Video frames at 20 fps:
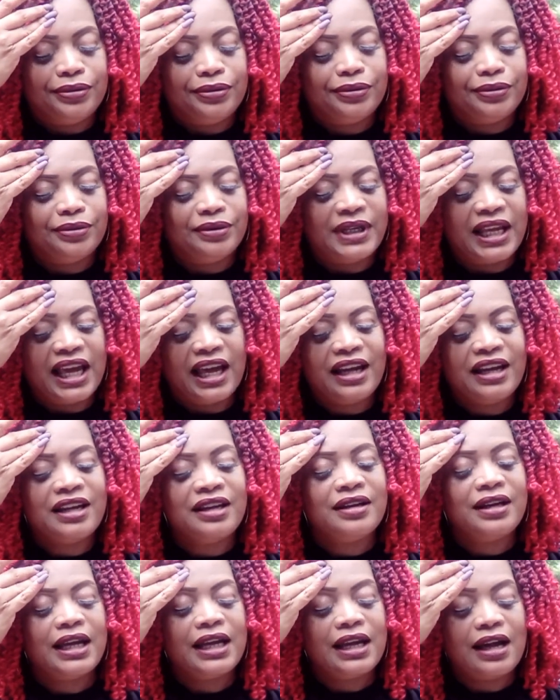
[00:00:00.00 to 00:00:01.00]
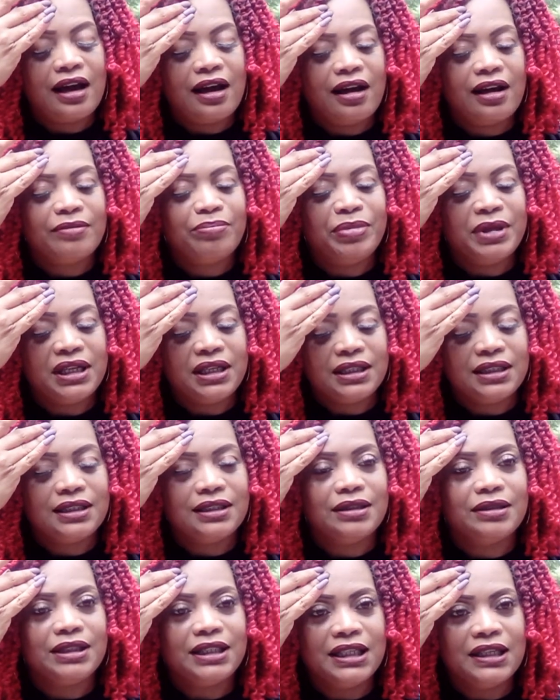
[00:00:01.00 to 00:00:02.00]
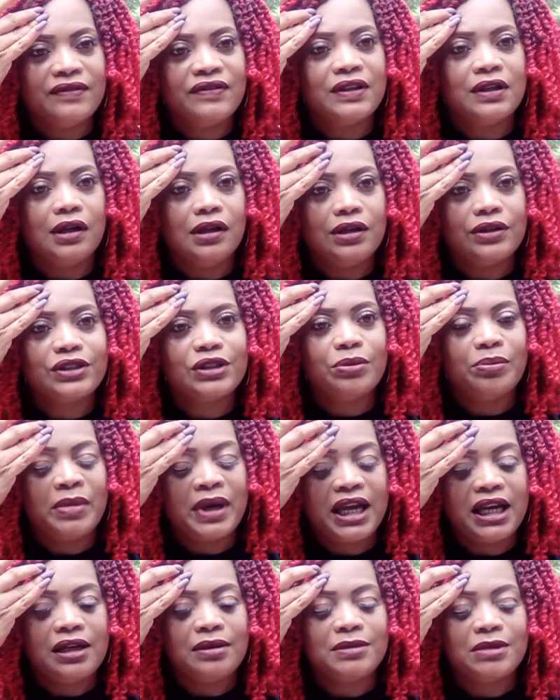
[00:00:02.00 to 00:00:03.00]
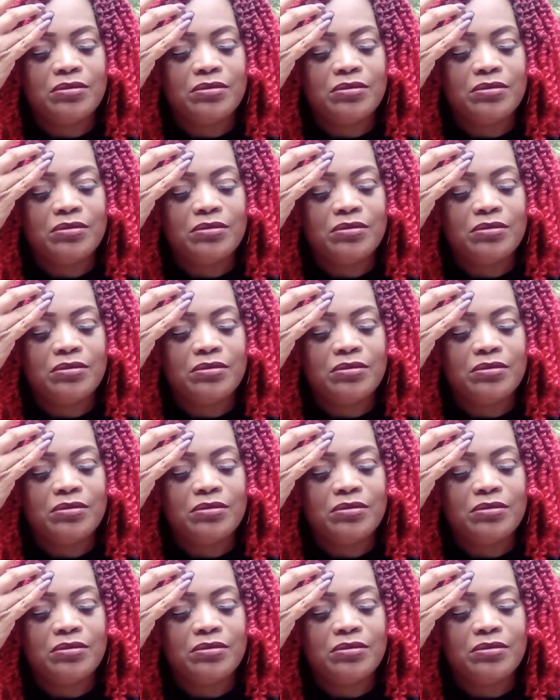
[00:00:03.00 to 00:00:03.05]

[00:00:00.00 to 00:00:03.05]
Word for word: Now here they are, been, been given ultimatums.